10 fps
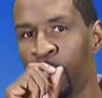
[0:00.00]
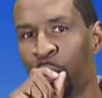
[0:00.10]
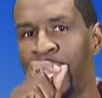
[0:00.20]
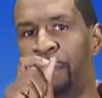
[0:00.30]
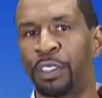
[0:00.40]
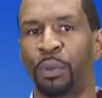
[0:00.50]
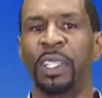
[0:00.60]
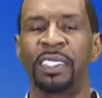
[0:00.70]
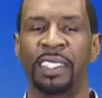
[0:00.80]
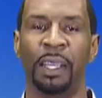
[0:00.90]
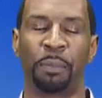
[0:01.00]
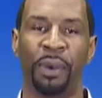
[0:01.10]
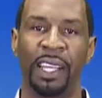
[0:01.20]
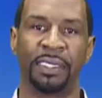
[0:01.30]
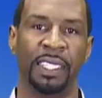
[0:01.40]
We have a 3-step
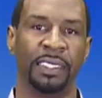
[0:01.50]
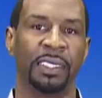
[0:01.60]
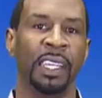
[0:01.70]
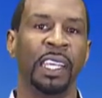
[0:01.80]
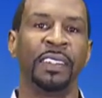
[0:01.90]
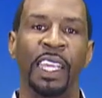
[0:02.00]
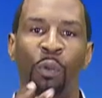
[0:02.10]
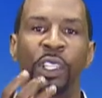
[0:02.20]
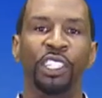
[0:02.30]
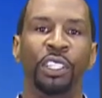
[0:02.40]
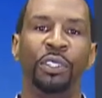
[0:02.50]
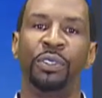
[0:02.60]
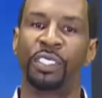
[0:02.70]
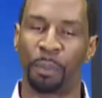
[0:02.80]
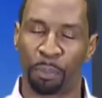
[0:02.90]
process that we
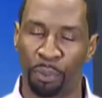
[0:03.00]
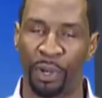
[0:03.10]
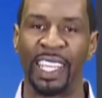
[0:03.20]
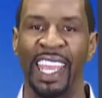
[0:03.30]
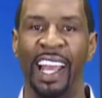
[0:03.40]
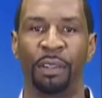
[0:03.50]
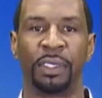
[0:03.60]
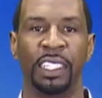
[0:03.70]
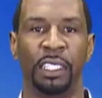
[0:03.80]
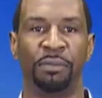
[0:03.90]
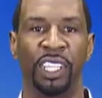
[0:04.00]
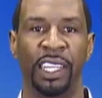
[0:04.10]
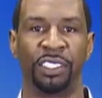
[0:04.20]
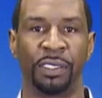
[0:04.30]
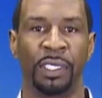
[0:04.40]
use to bring out the
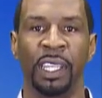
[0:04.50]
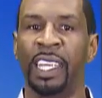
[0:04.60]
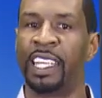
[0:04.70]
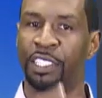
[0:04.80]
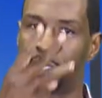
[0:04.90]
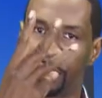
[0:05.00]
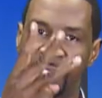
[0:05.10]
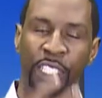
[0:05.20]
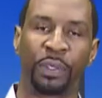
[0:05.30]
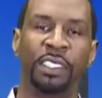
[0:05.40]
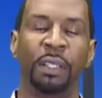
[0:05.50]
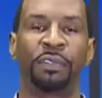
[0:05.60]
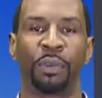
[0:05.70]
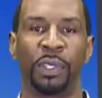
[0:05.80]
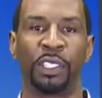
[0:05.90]
objections. It's a series
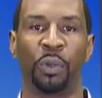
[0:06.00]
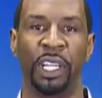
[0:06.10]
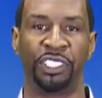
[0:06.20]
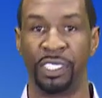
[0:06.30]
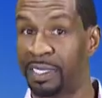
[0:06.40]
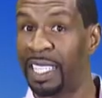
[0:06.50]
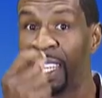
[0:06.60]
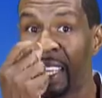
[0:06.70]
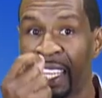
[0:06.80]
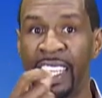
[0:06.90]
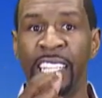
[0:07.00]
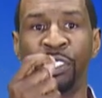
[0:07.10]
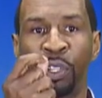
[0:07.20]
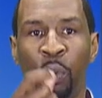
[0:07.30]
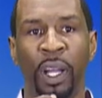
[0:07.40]
of 3 questions.
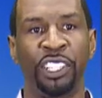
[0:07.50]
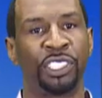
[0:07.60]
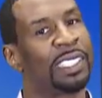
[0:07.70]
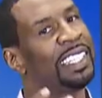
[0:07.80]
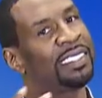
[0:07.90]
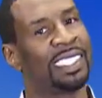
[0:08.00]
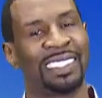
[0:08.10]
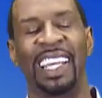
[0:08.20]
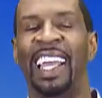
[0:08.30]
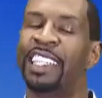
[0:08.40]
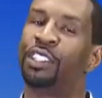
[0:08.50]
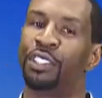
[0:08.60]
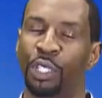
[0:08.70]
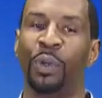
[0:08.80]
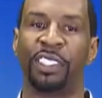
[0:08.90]
Each question is designed to
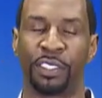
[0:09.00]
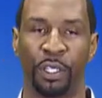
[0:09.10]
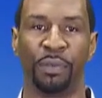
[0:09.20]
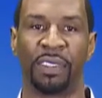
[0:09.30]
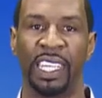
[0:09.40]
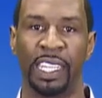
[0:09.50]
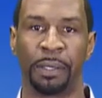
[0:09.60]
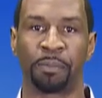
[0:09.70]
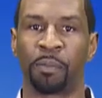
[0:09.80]
do a certain thing.